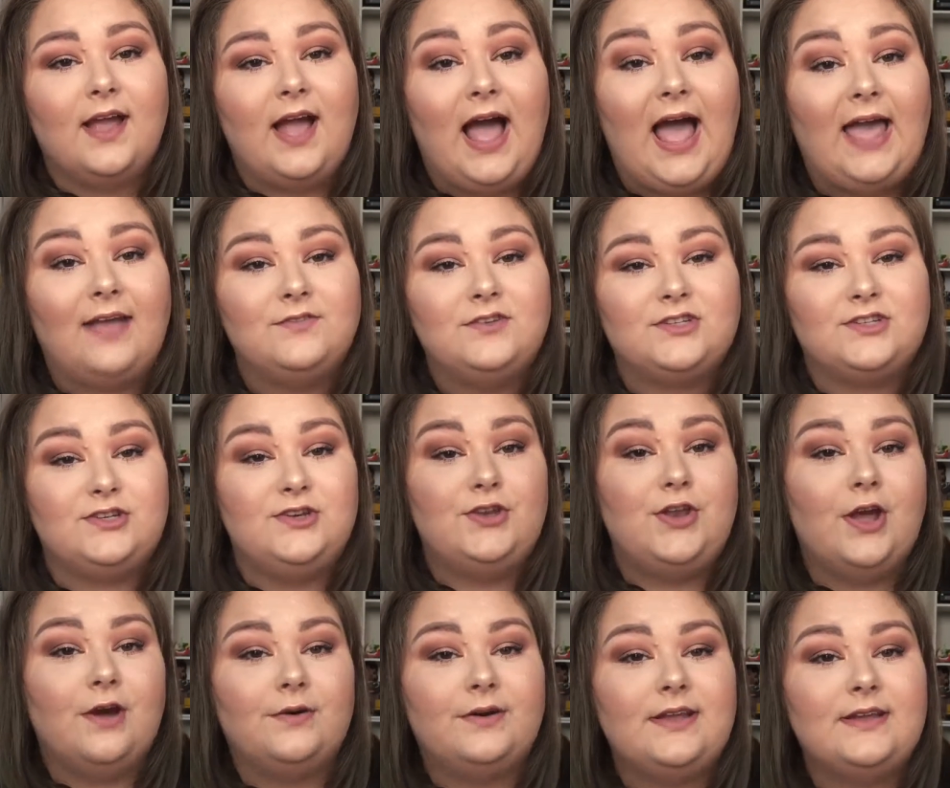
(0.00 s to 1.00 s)
I've just
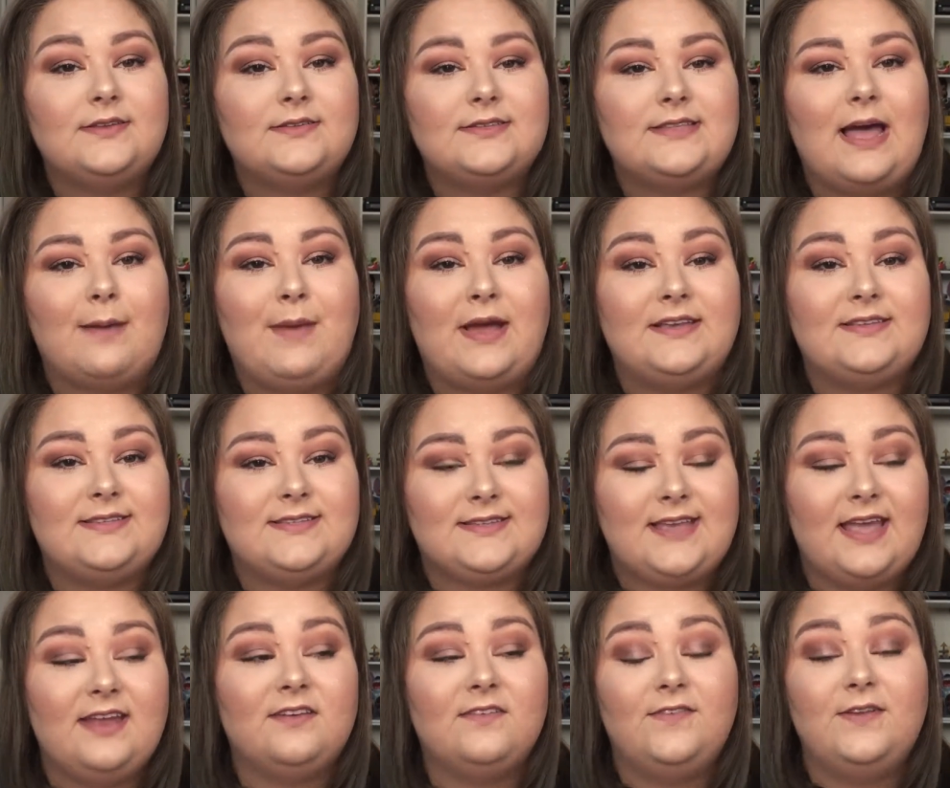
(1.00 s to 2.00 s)
noticed that my
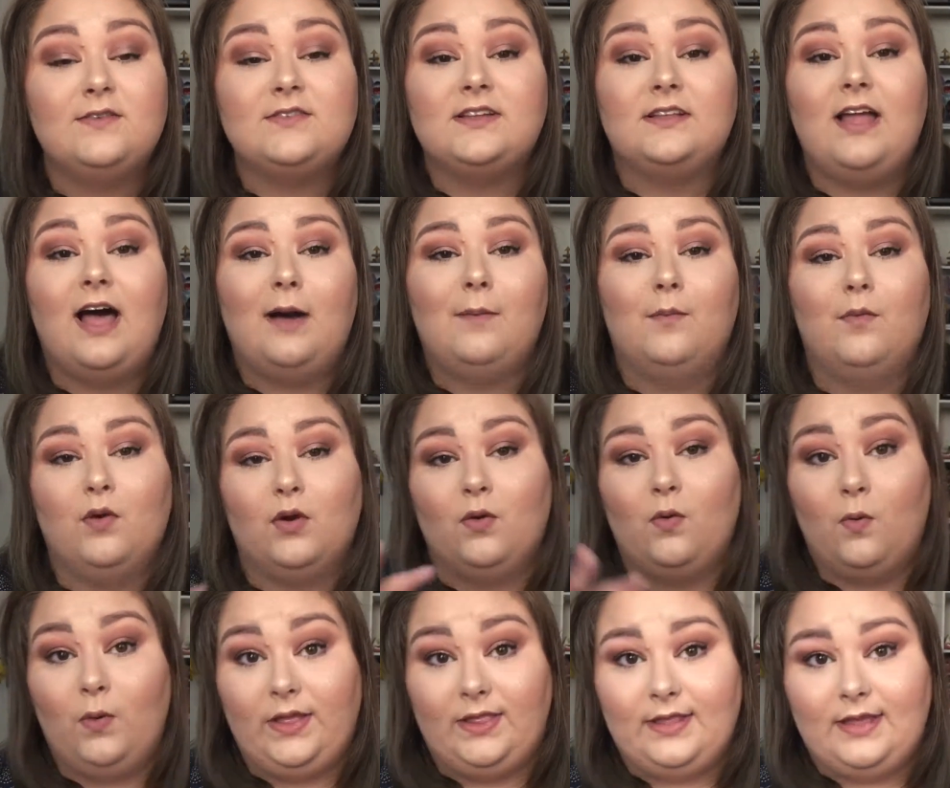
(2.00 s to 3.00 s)
skin feels a lot more
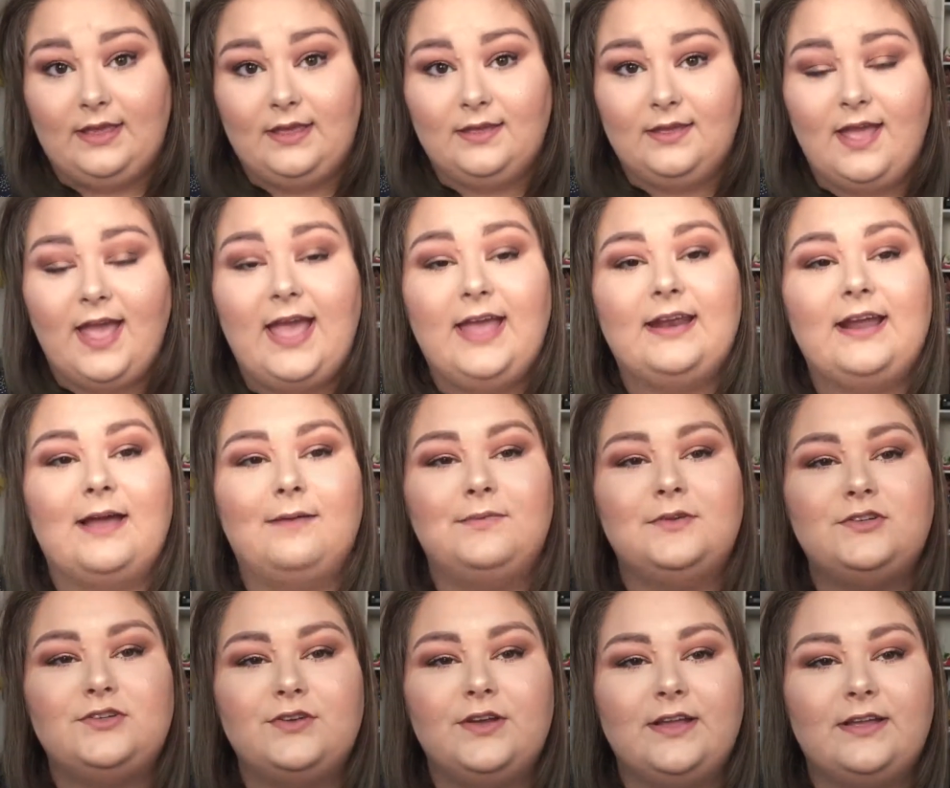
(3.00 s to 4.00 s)
oily. And I've
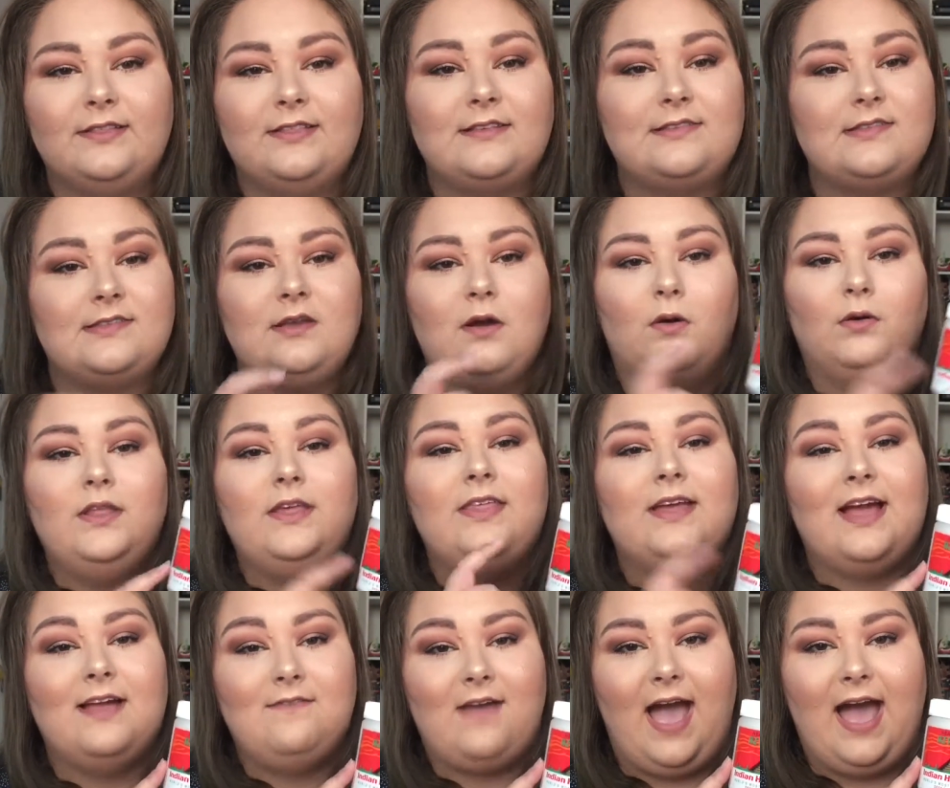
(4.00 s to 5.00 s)
been doing, this is the only
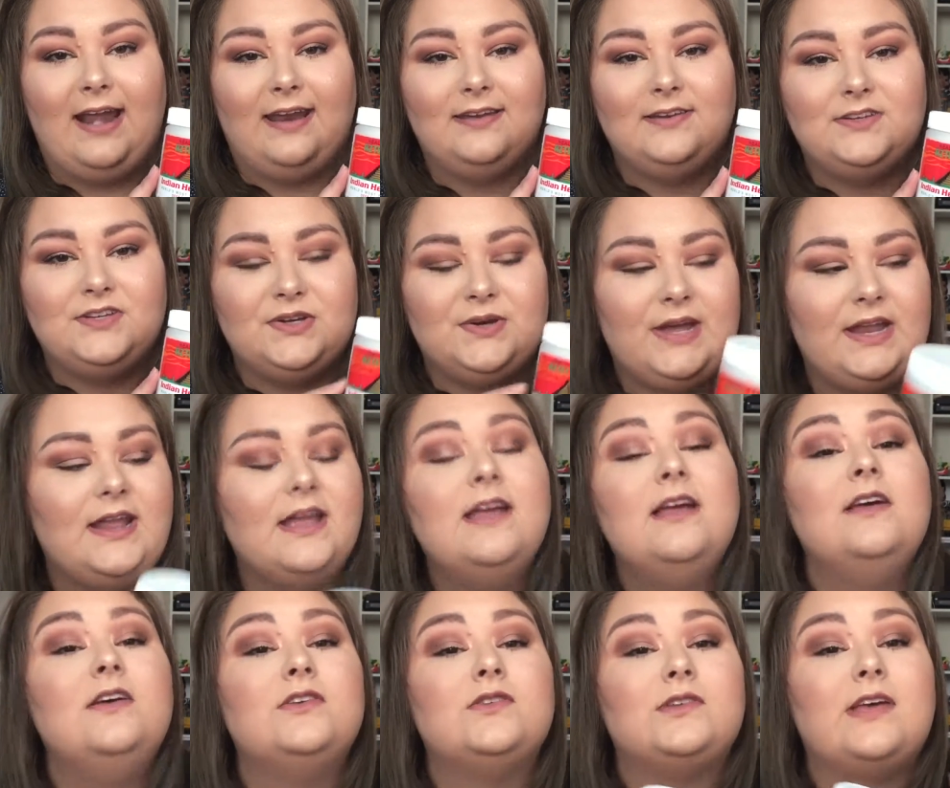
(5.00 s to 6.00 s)
thing I've added to it,
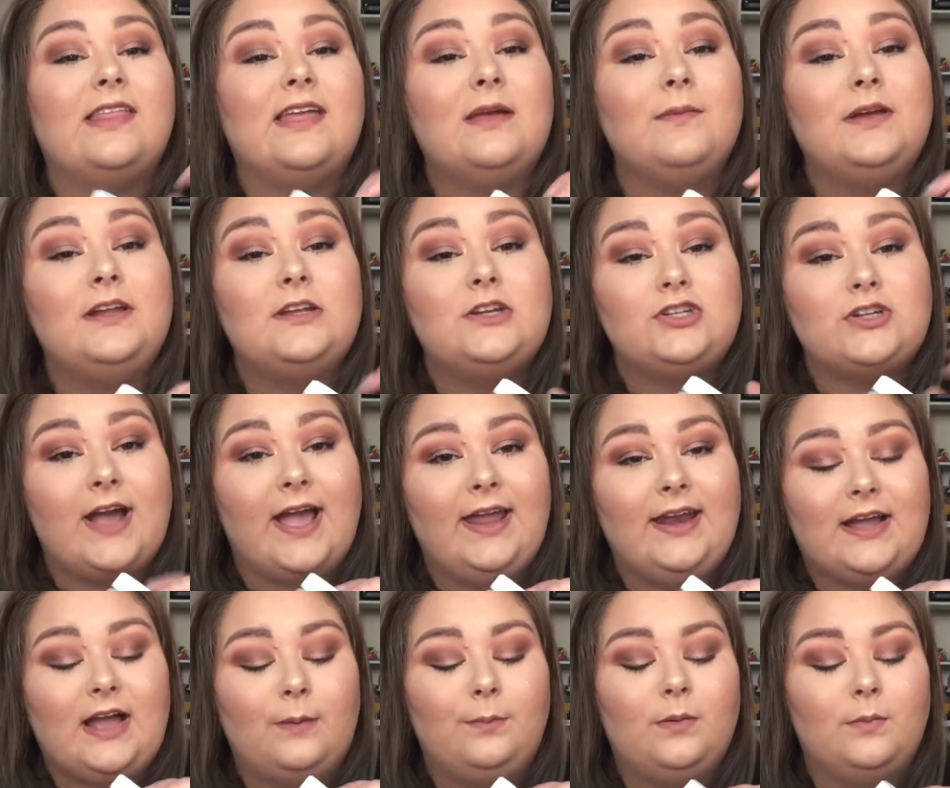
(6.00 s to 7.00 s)
so I think I'm going to try it
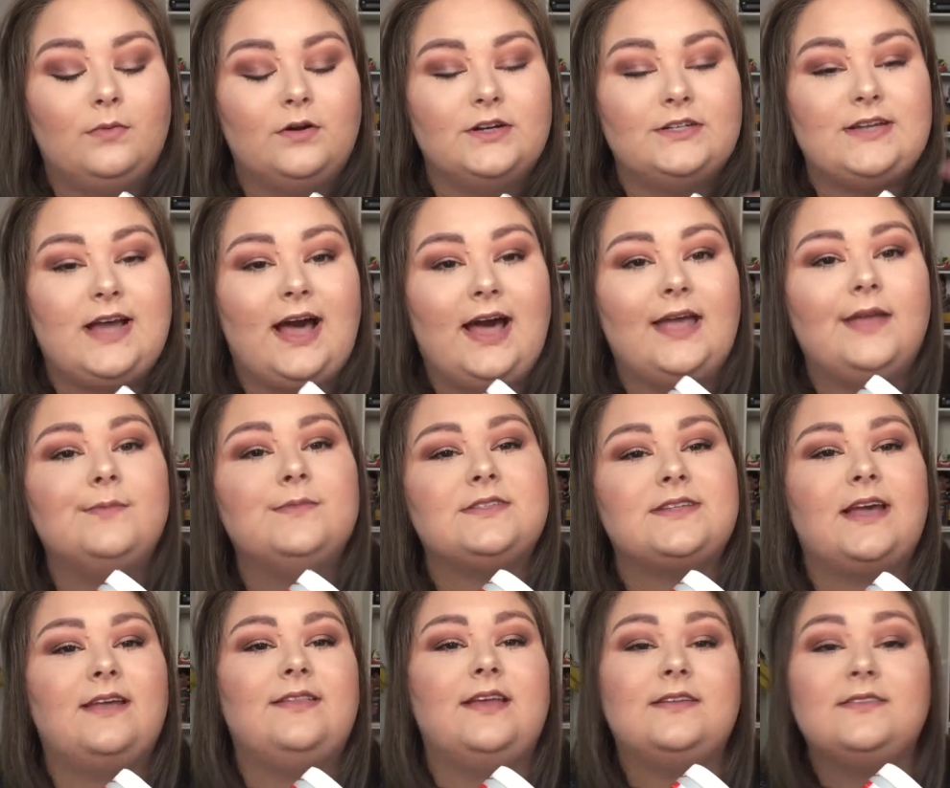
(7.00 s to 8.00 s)
a couple more times
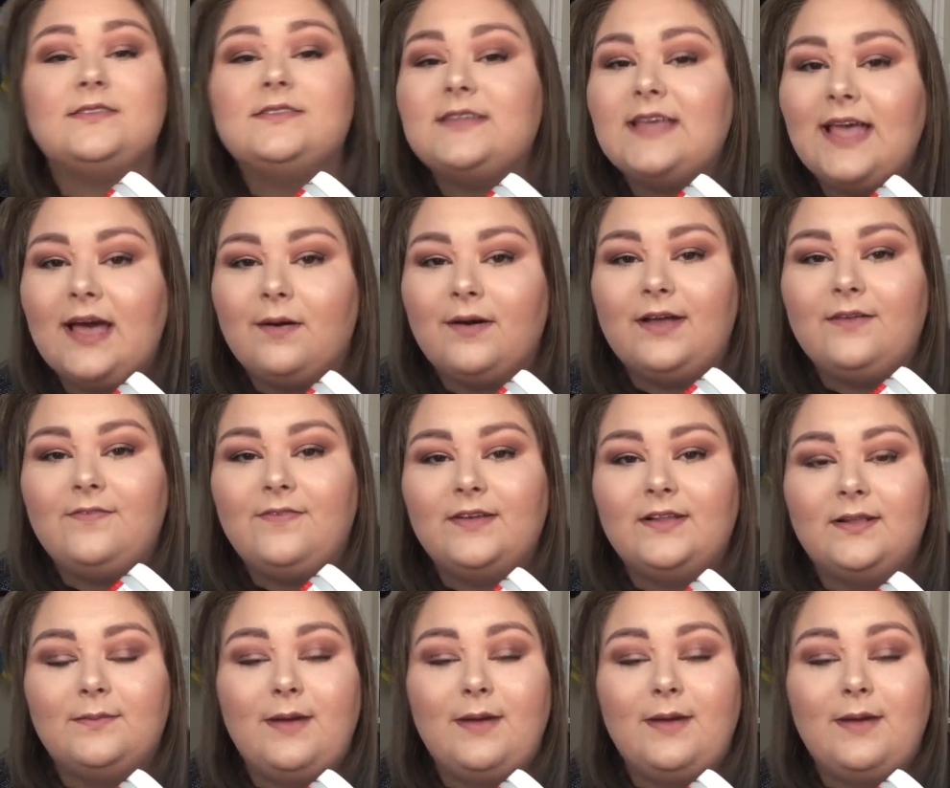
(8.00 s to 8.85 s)
and then see how I feel